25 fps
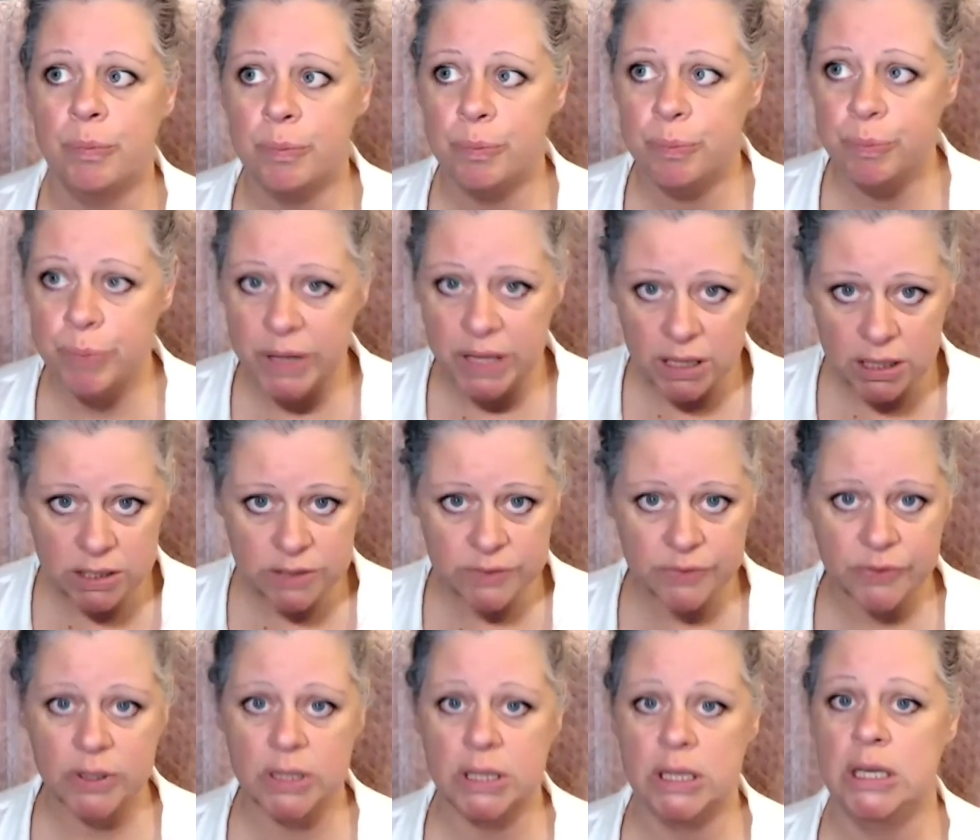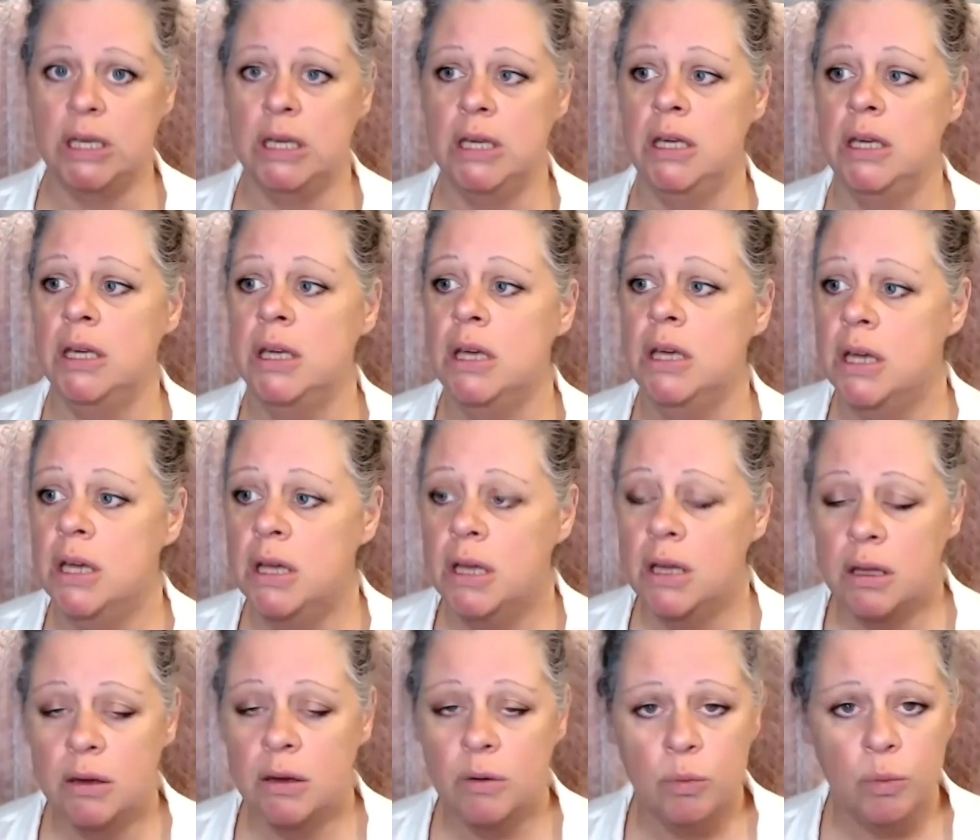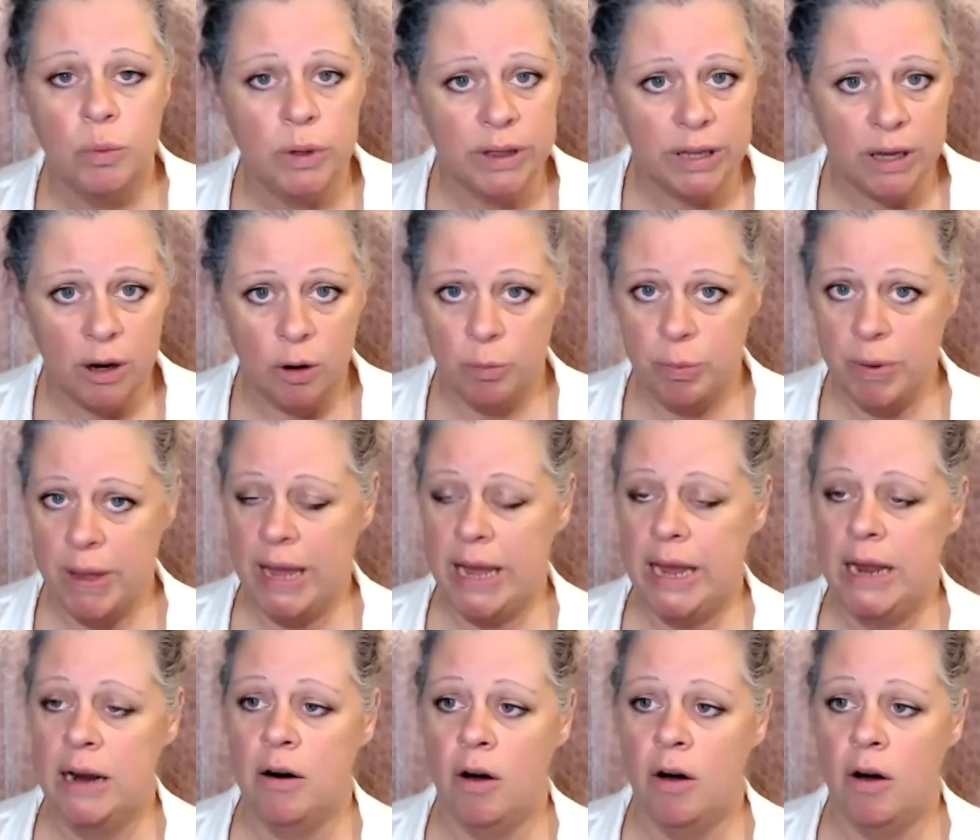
peacefully without pain.